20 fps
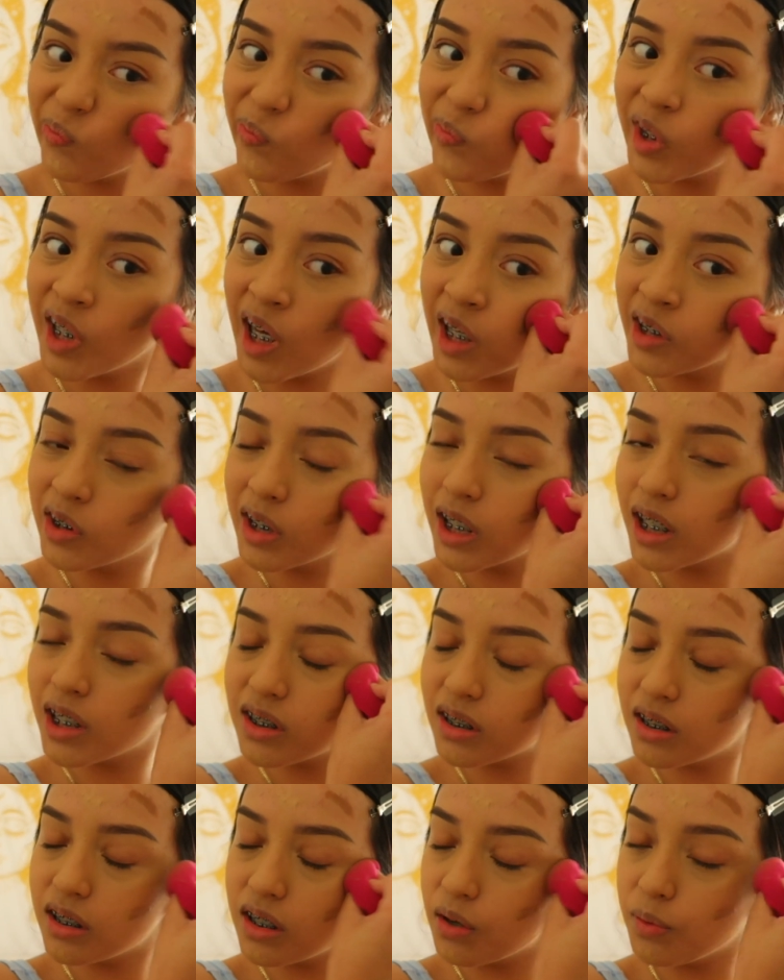yeah, you
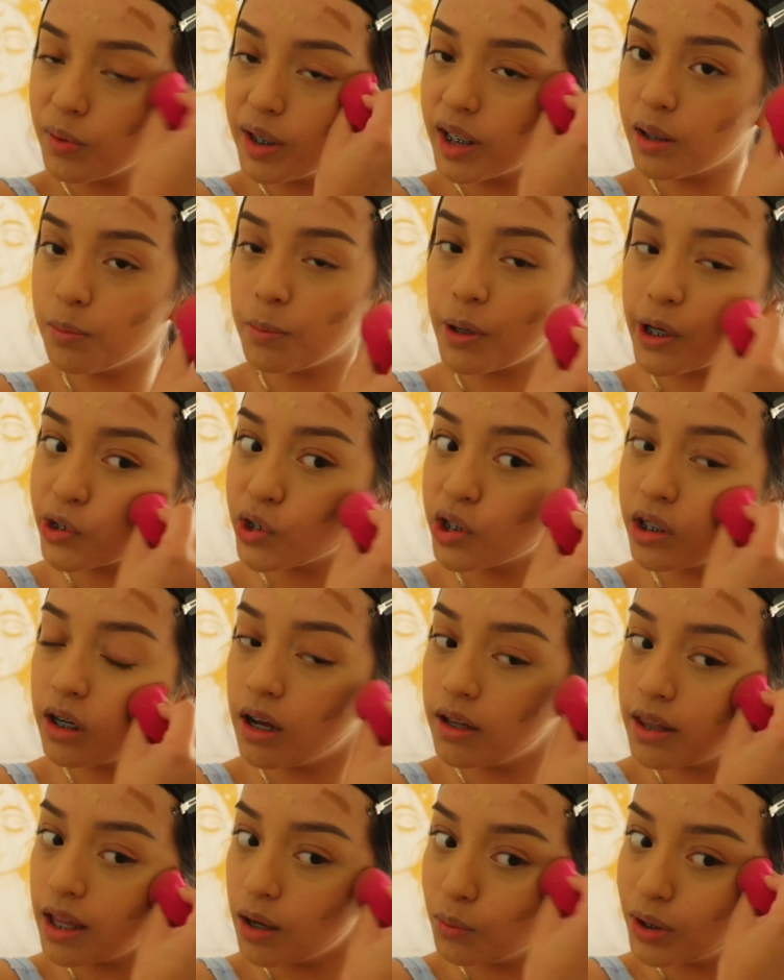guys could already imagine
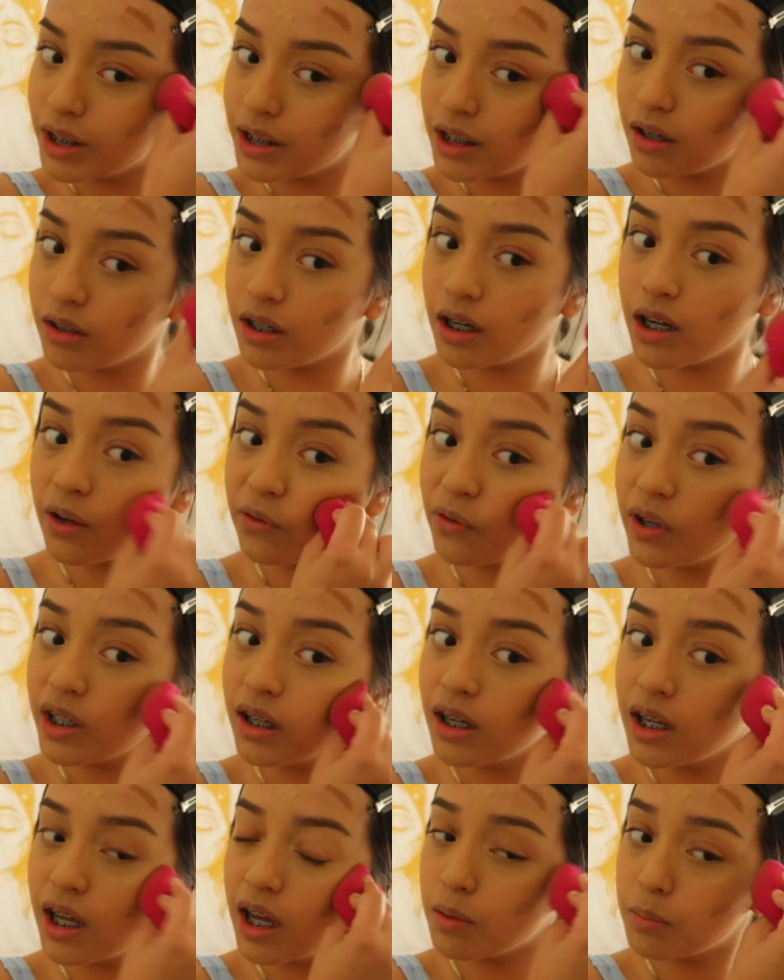how that went down. And I
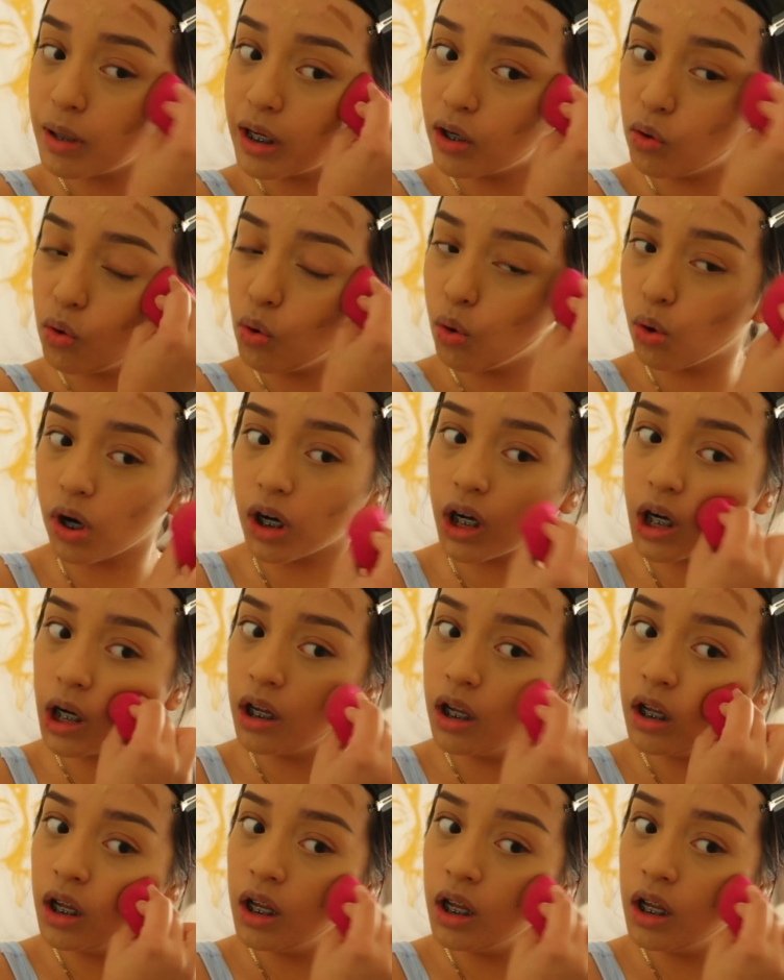finally had my court